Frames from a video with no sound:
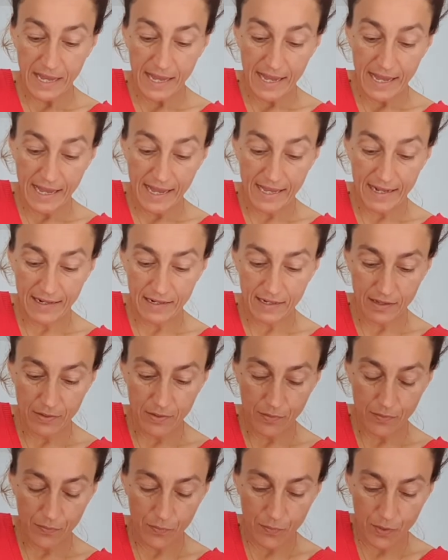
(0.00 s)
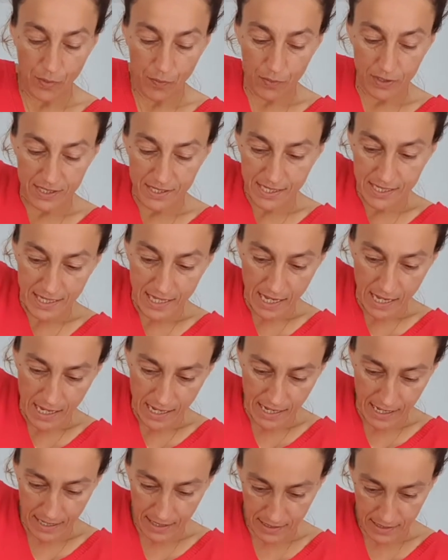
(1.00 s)
And what's
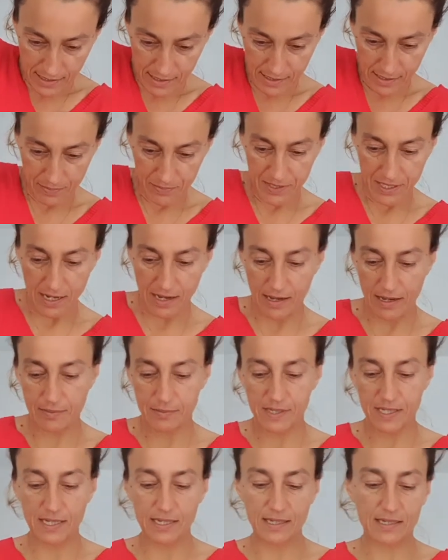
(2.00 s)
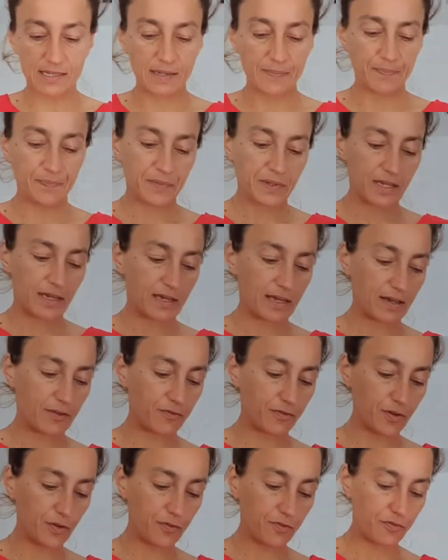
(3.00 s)
nice sometimes is
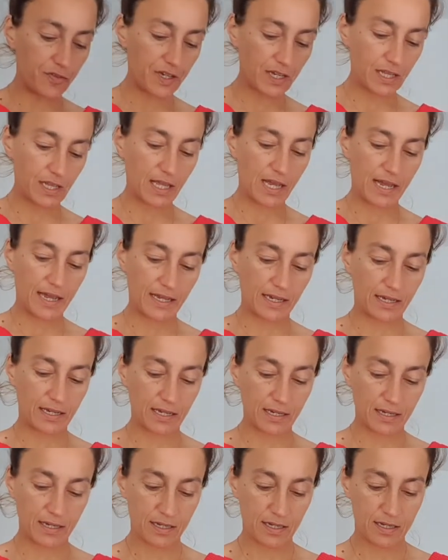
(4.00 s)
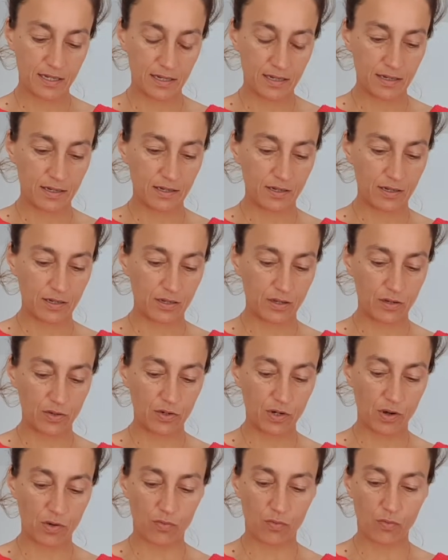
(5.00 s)
if you feel like you
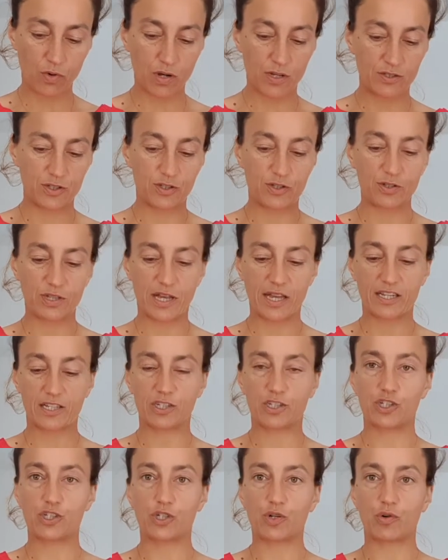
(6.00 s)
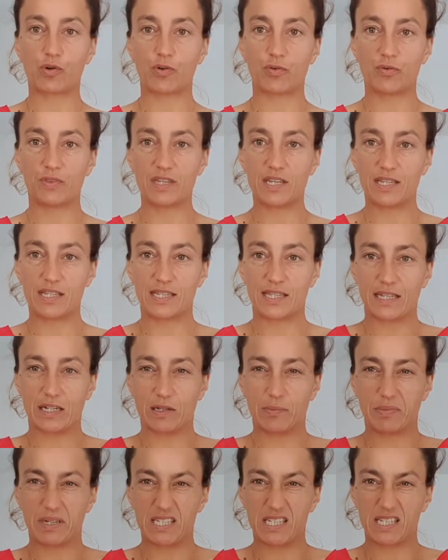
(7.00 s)
don't want to like show these little
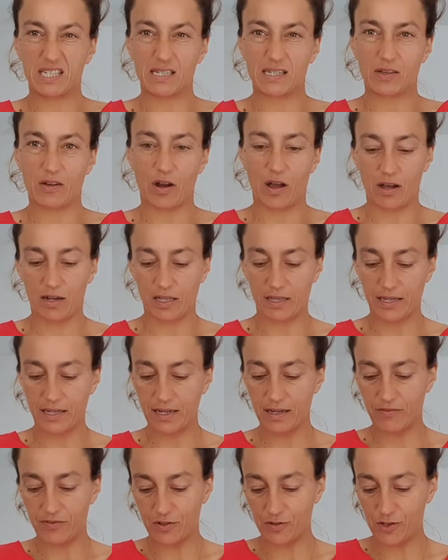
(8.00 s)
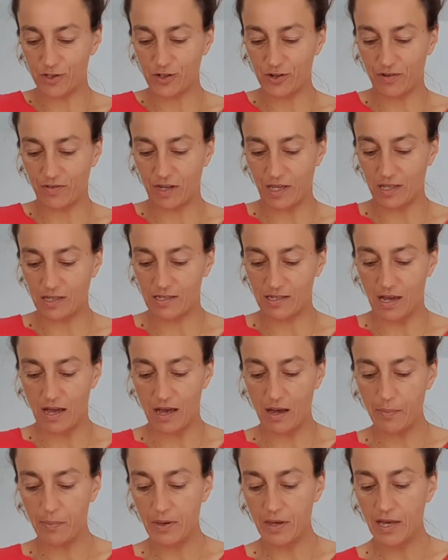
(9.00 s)
bits because they're ugly, if you're serving this
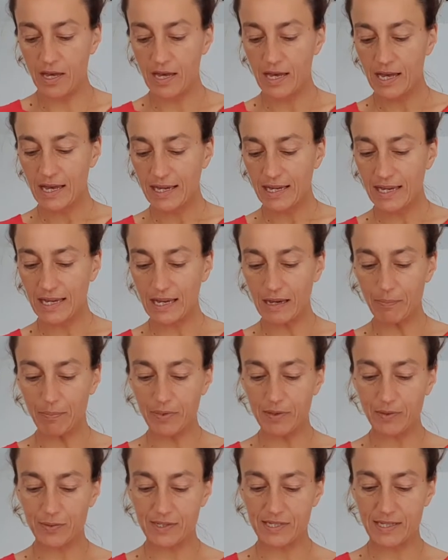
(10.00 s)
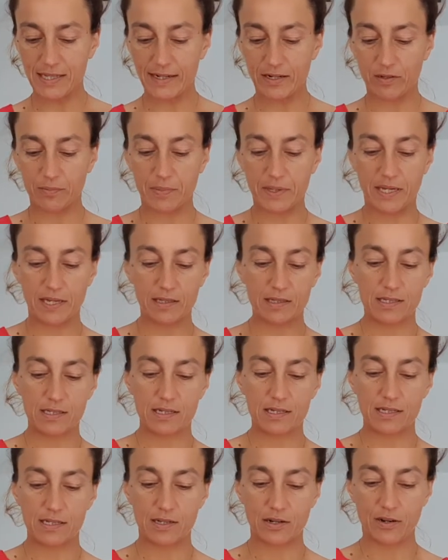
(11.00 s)
up, keep those little bits
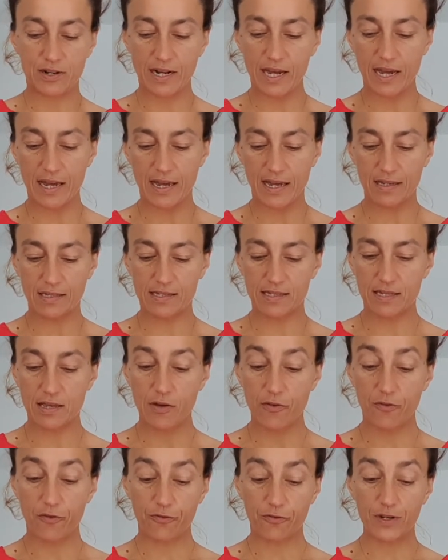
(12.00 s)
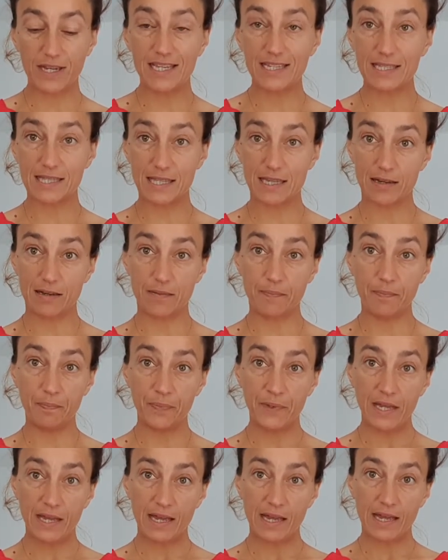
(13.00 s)
because they're nice, freeze them,
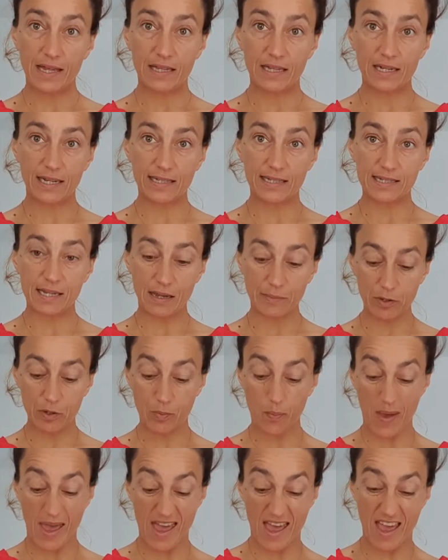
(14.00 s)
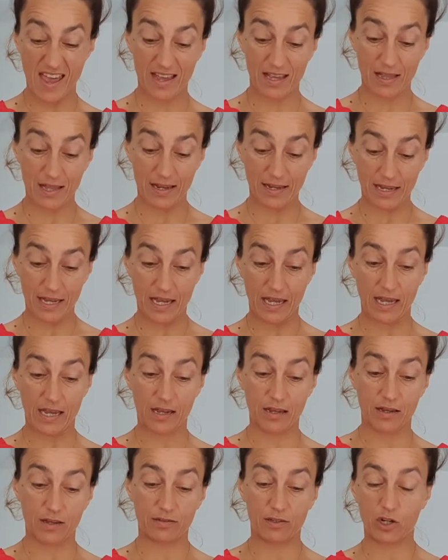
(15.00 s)
and the next time you make like
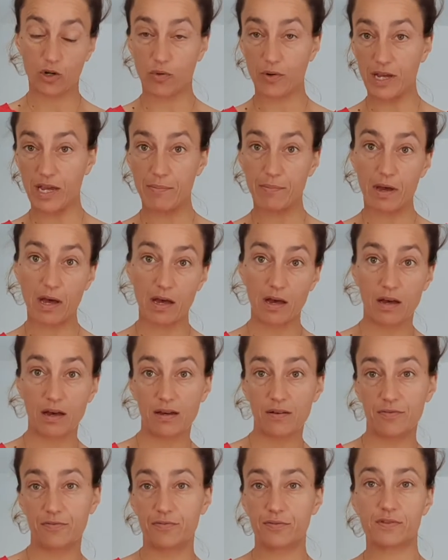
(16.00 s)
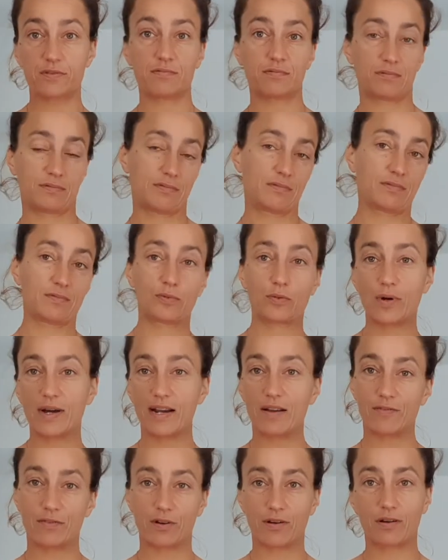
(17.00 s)
a cream of
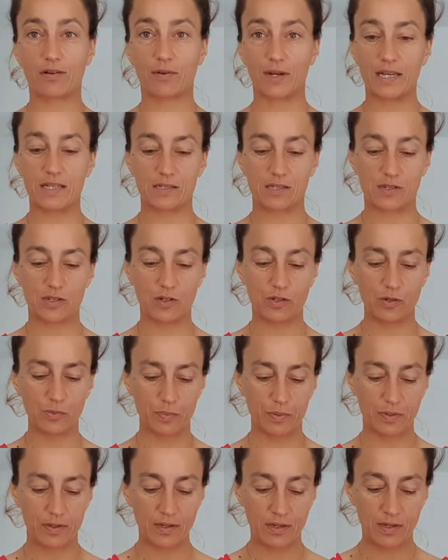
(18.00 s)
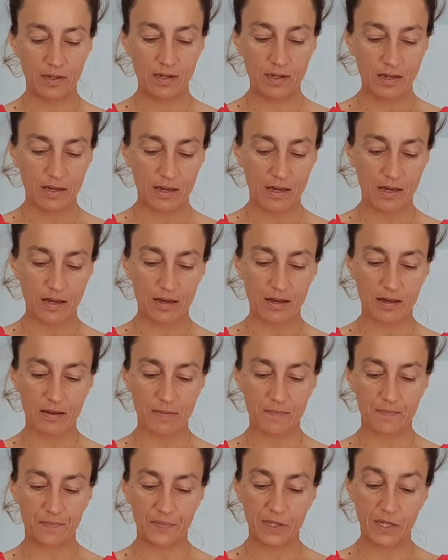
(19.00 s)
whatever, green soup,
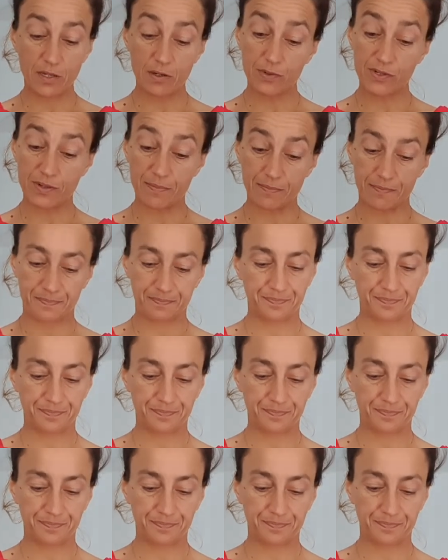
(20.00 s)
use them.